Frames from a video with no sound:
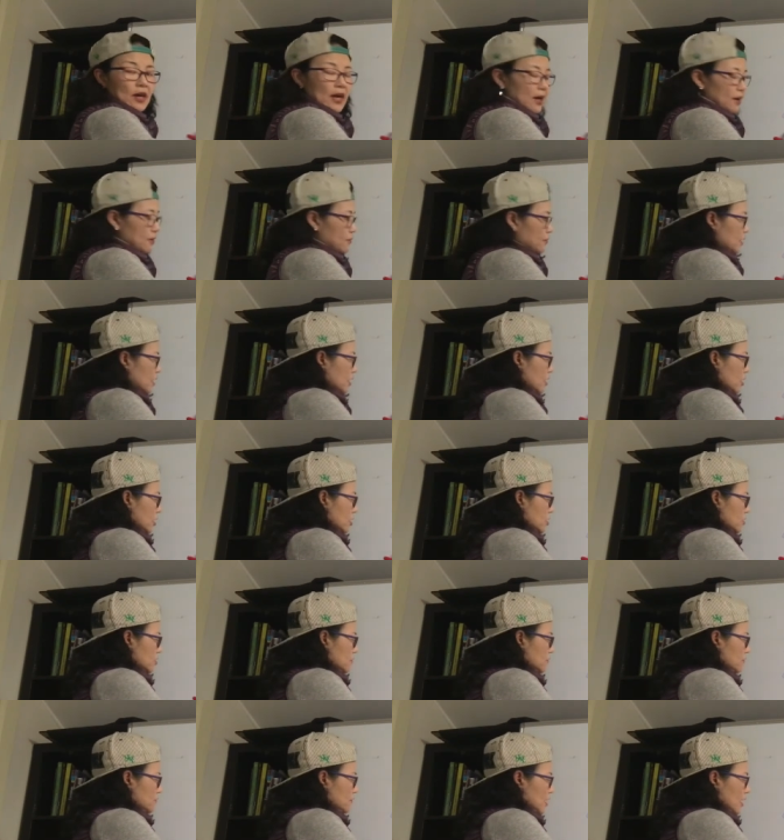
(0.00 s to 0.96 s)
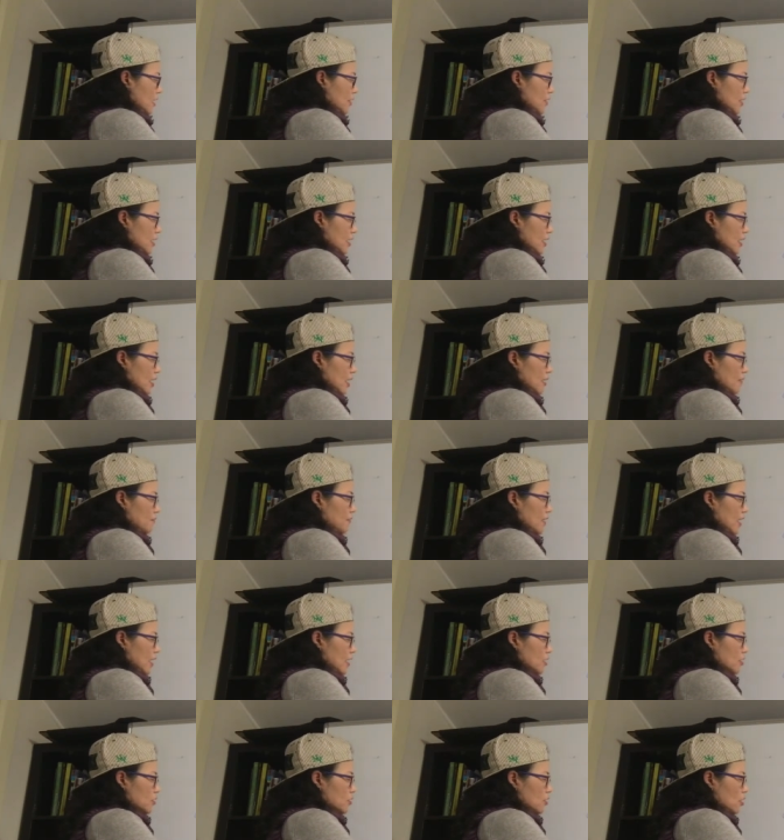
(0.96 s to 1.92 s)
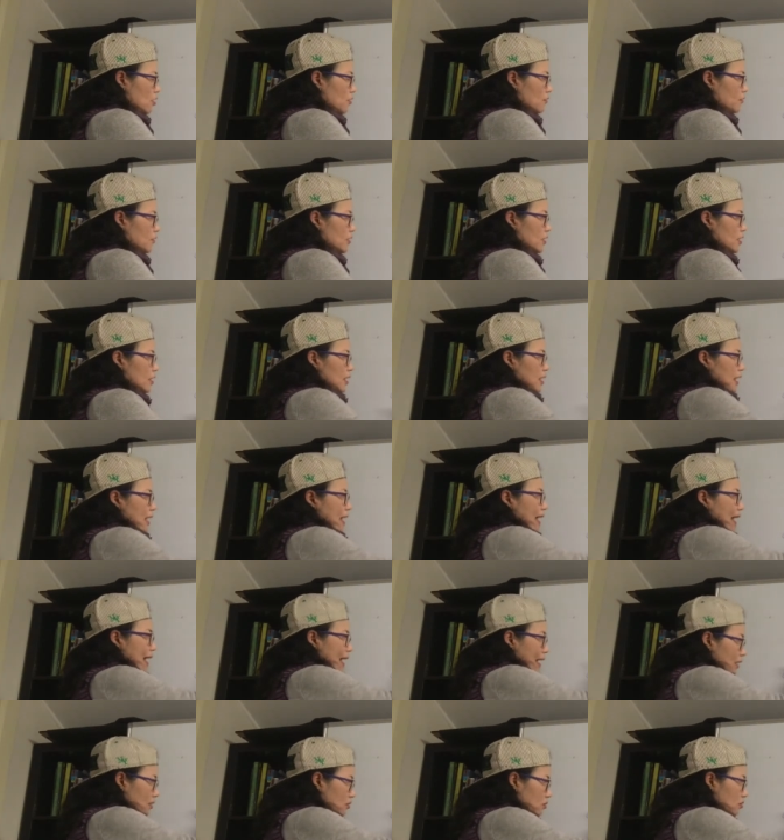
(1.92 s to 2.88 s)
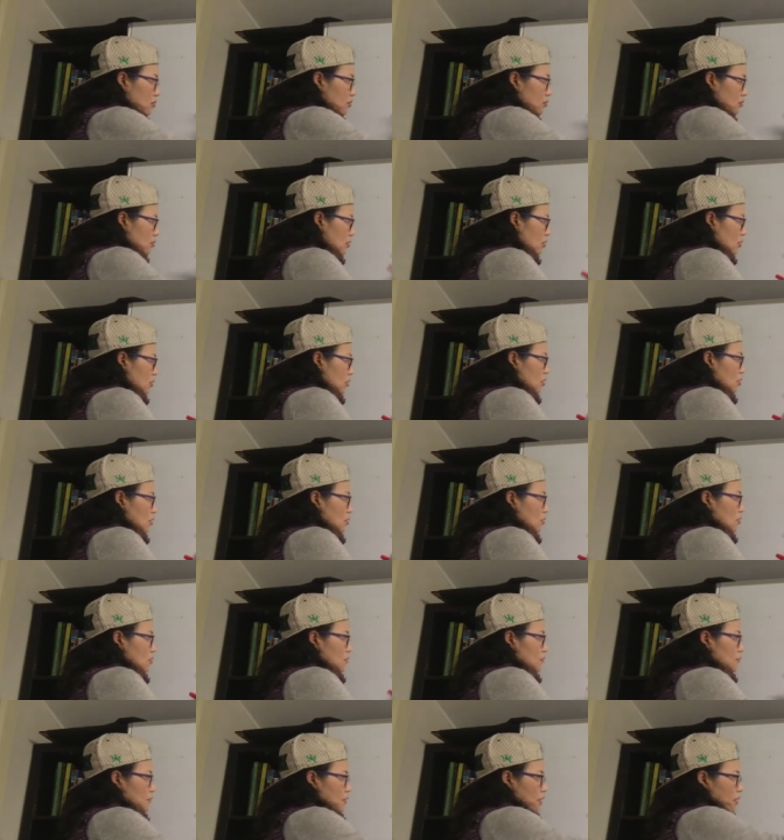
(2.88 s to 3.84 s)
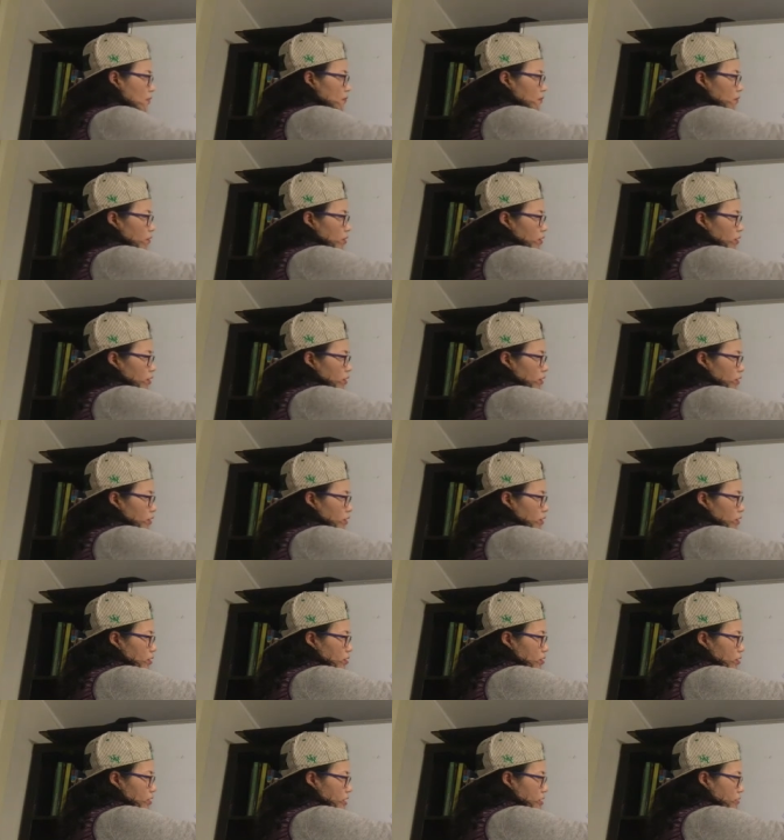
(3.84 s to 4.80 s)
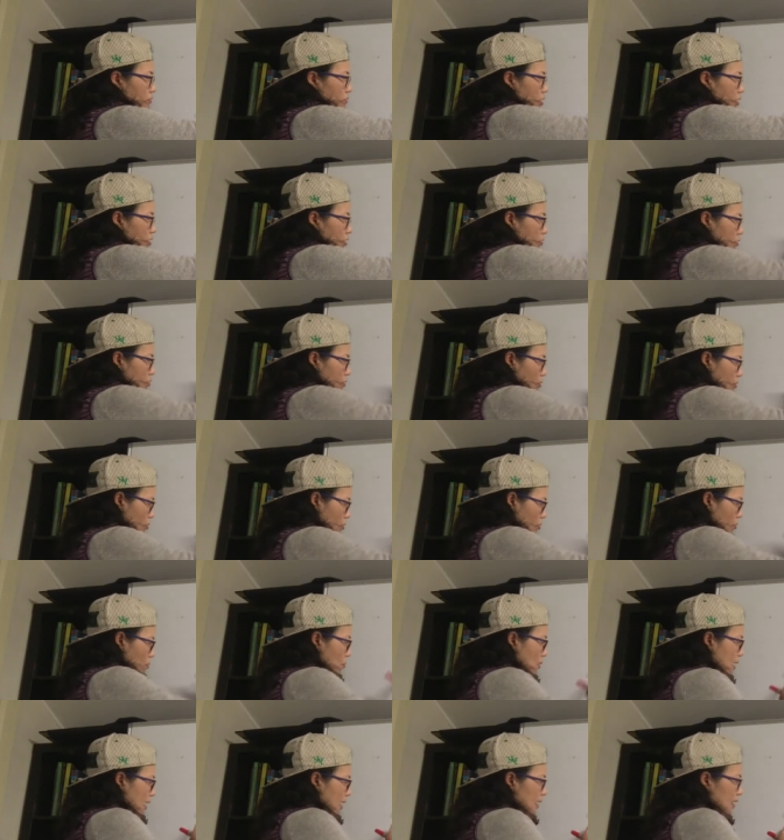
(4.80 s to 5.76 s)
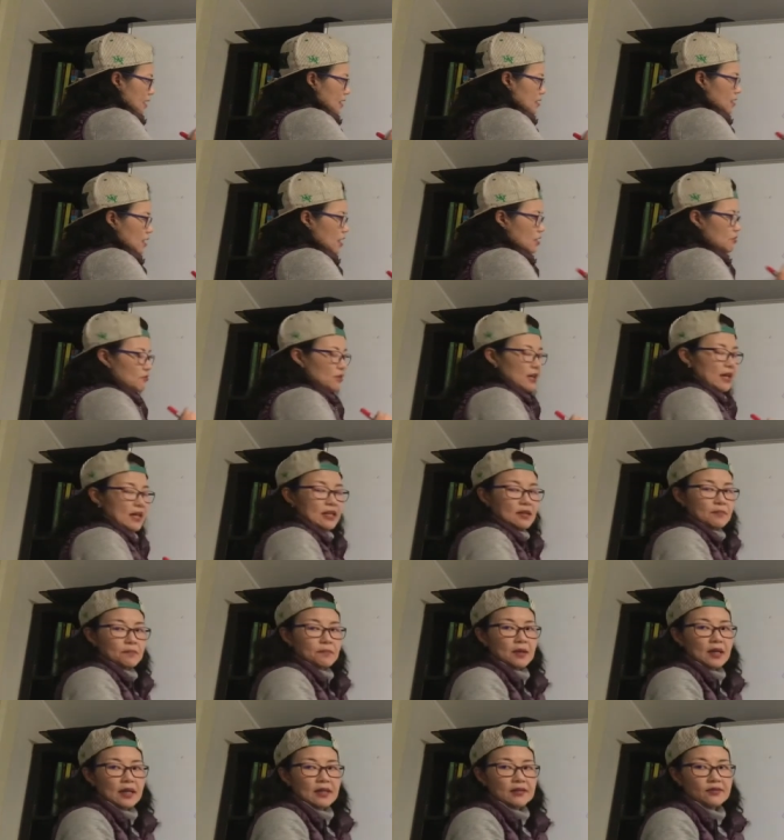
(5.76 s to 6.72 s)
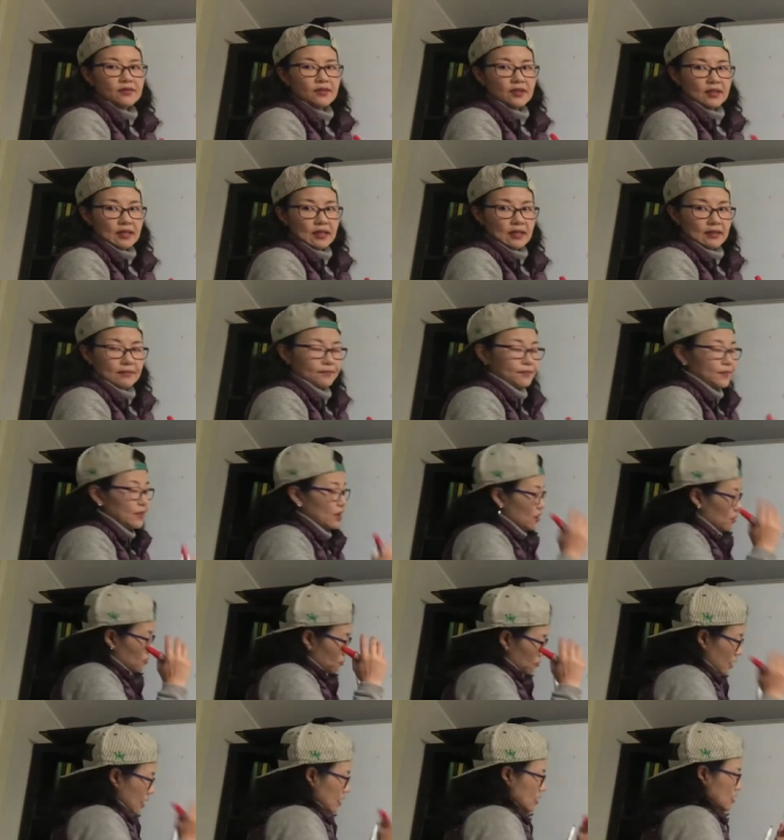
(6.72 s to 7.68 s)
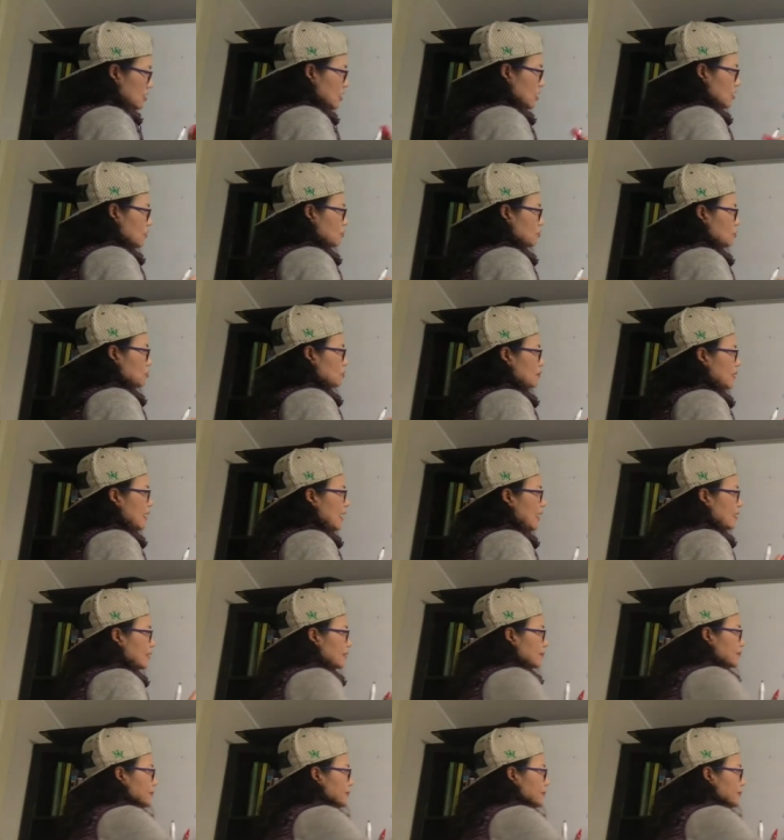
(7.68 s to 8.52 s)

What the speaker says: we going to find the value of the angle from the 0 to all the way? It's 180 plus theta. That's not too bad.